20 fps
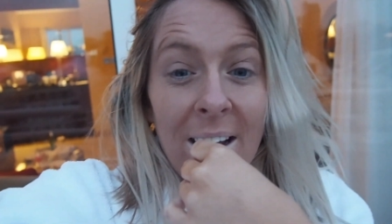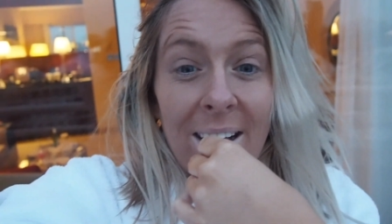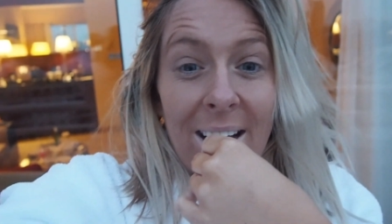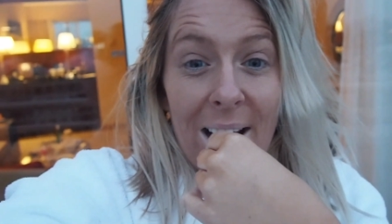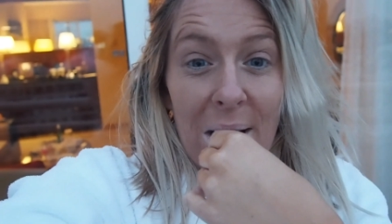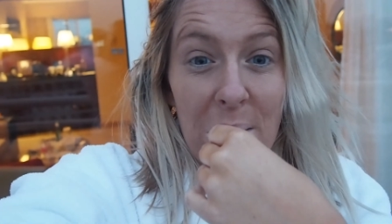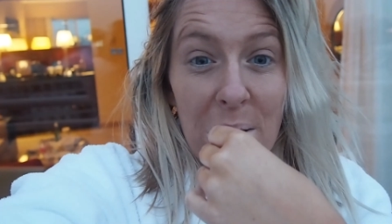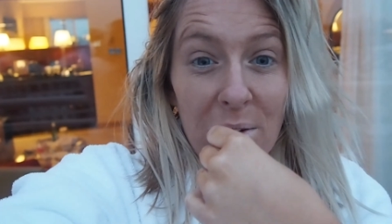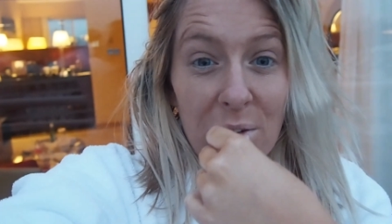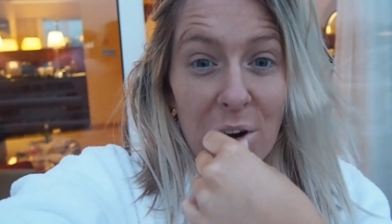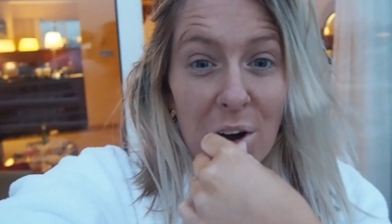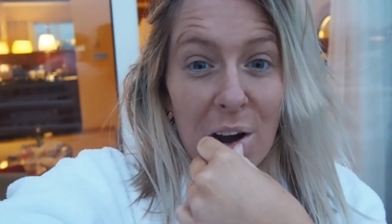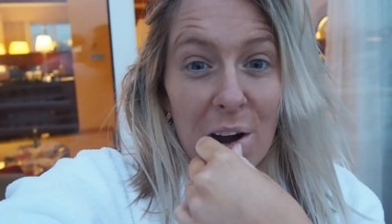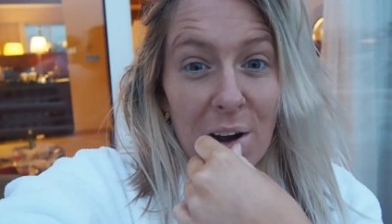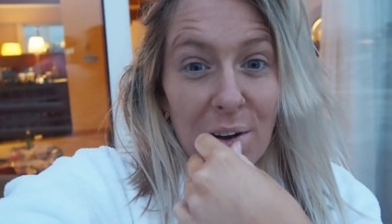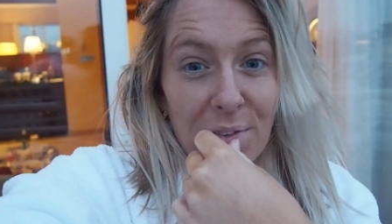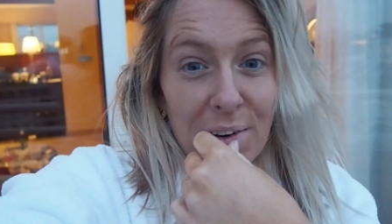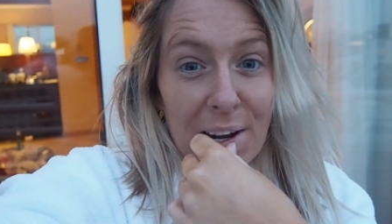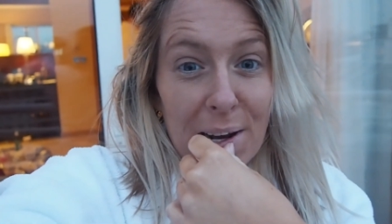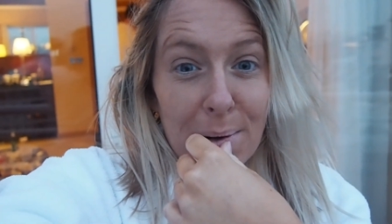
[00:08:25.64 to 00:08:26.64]
now I've got
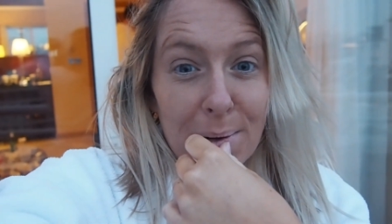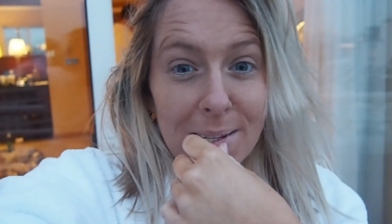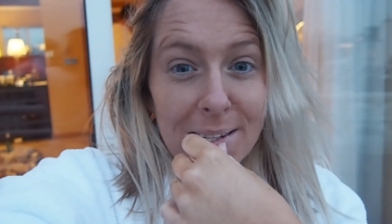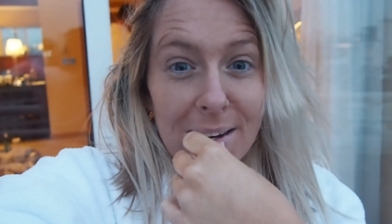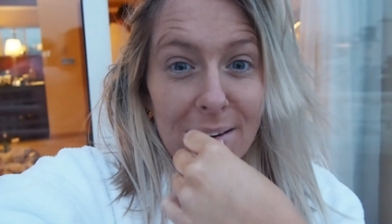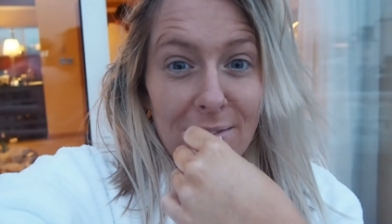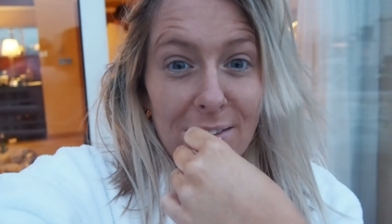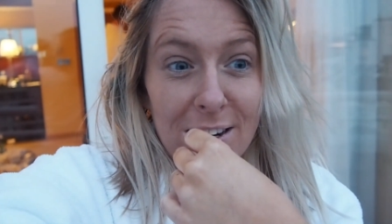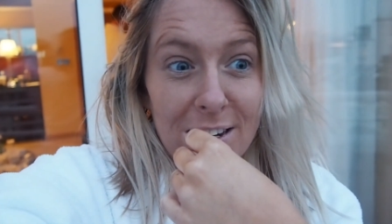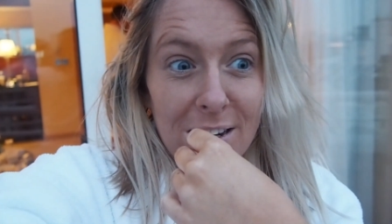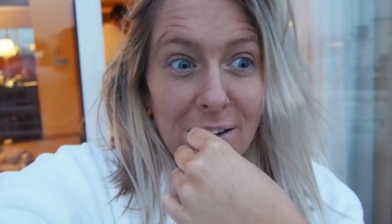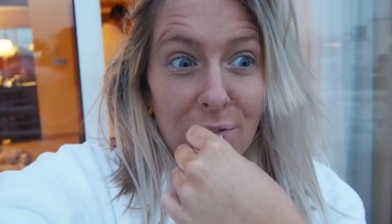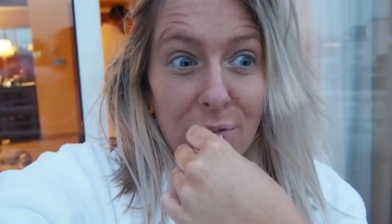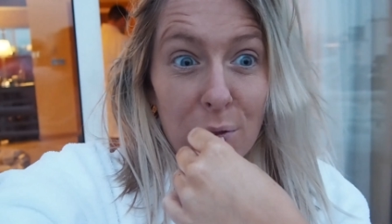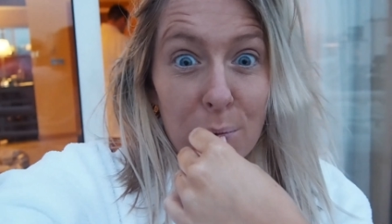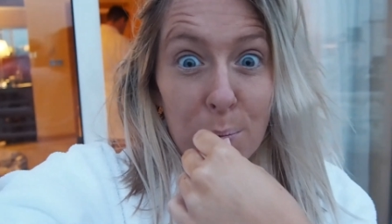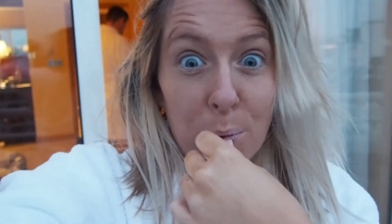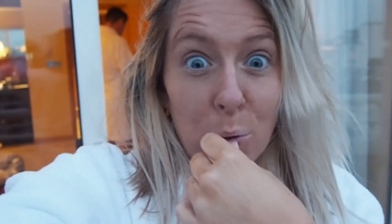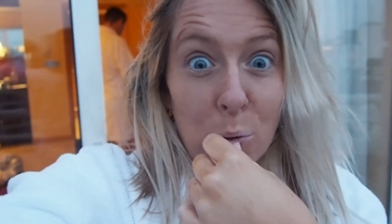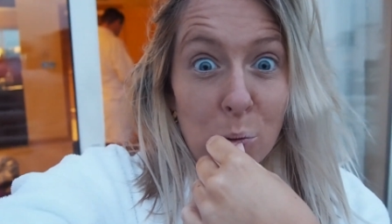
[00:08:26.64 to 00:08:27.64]
half an hour to get ready
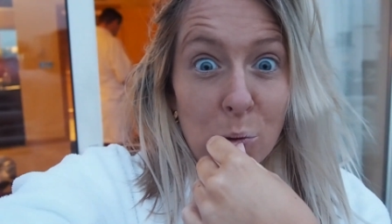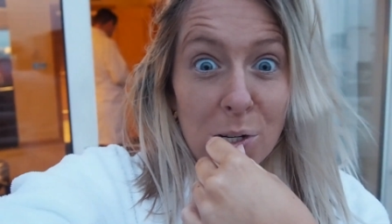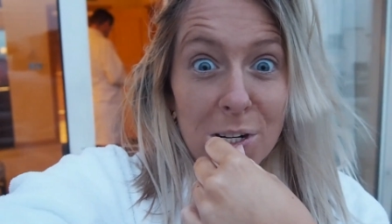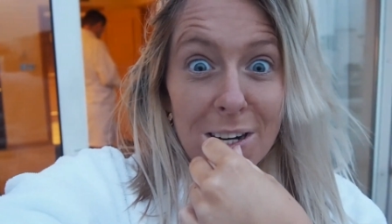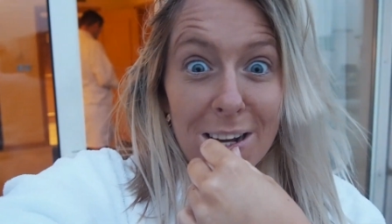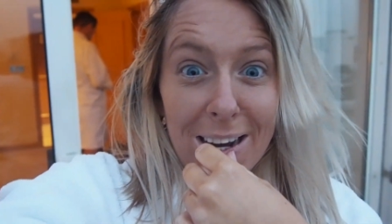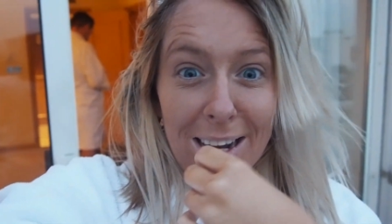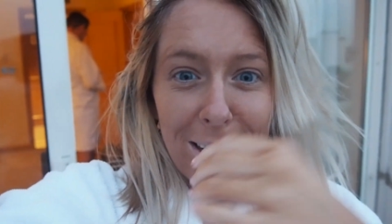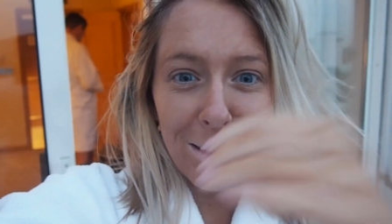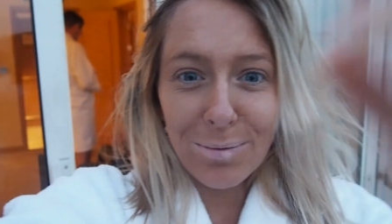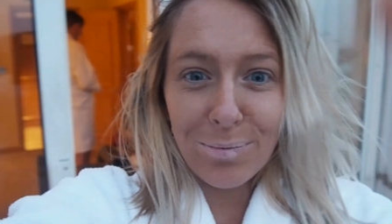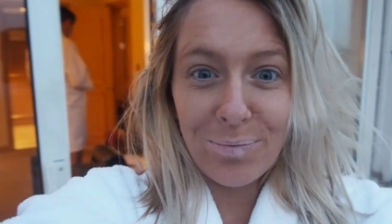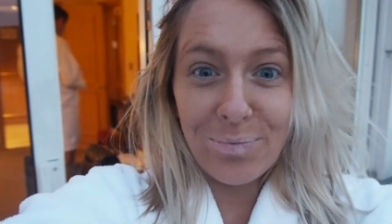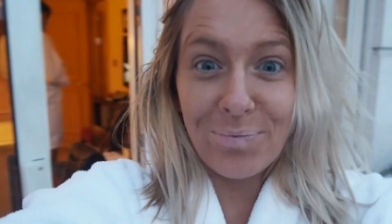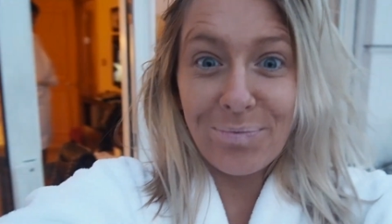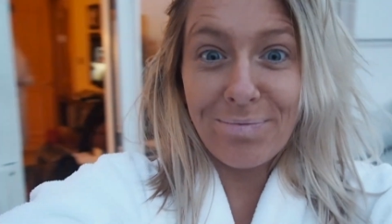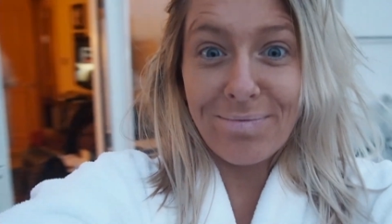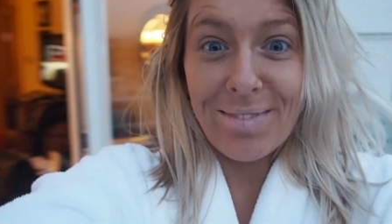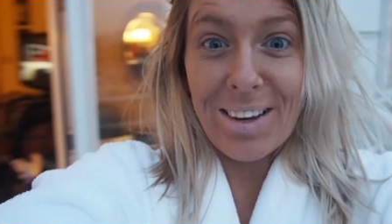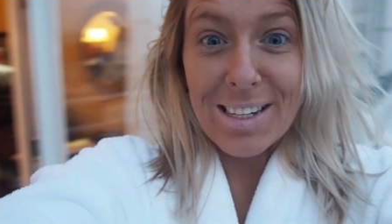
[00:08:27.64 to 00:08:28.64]
for the ball tonight.
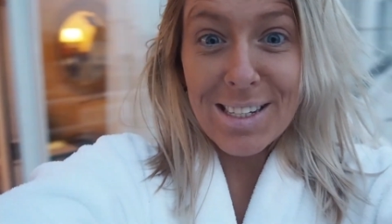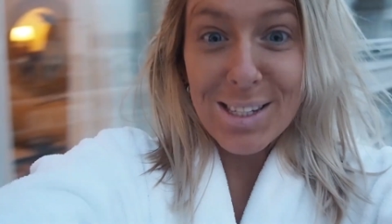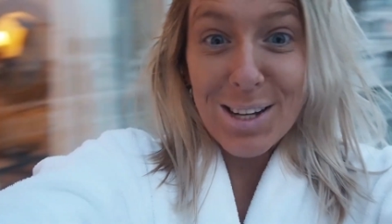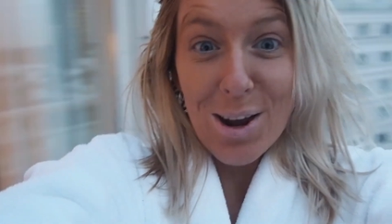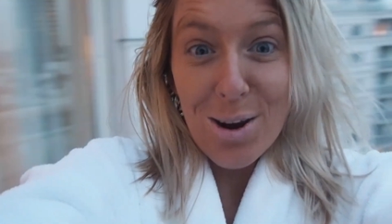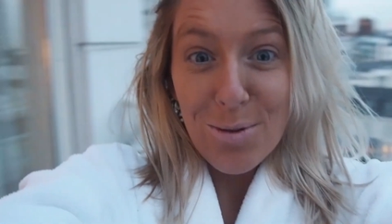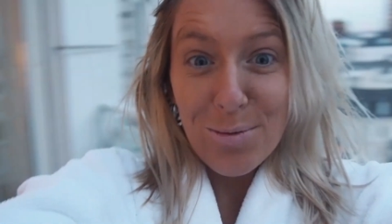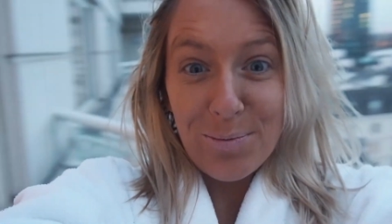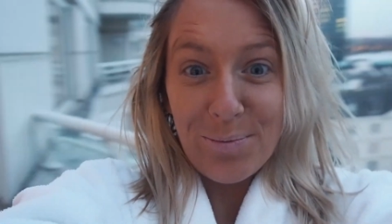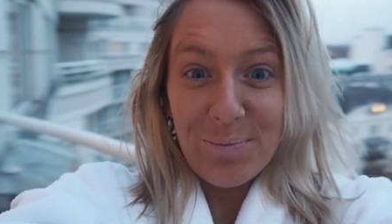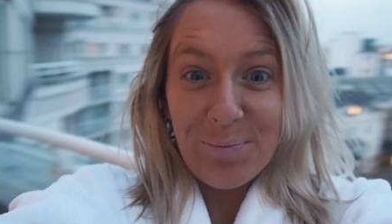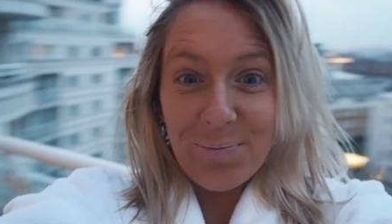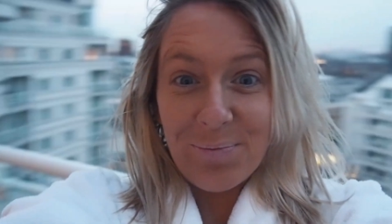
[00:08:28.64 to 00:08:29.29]
Let's go.